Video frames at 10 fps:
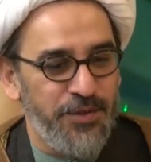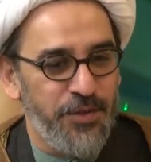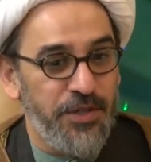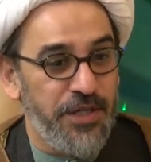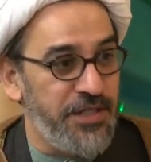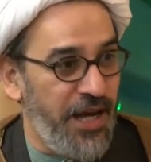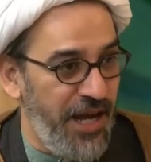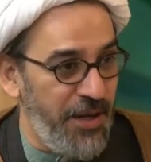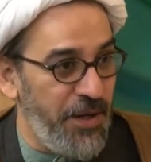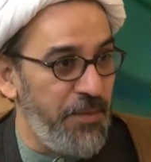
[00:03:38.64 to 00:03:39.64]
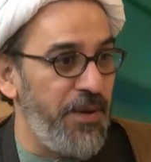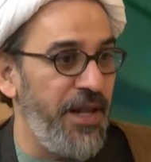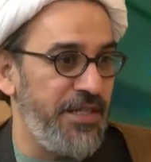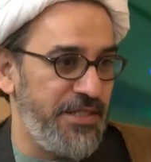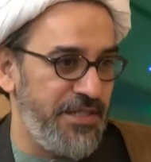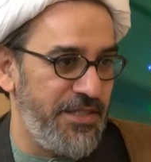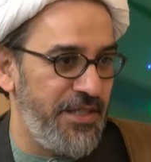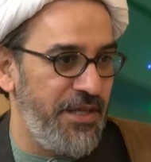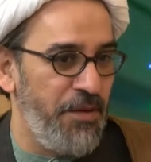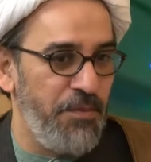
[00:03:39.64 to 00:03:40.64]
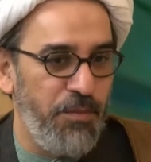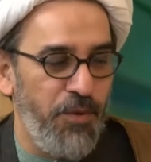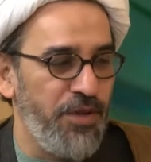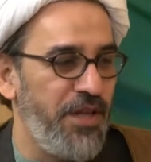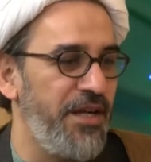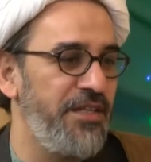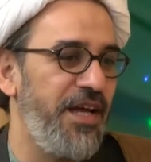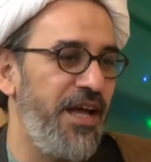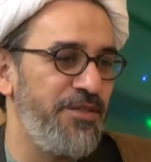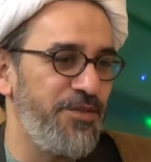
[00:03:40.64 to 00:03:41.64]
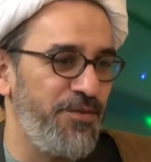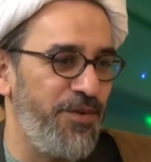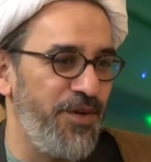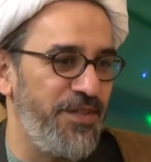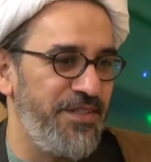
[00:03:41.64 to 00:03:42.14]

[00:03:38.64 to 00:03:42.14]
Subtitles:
So the time and place, both are in the hands of God.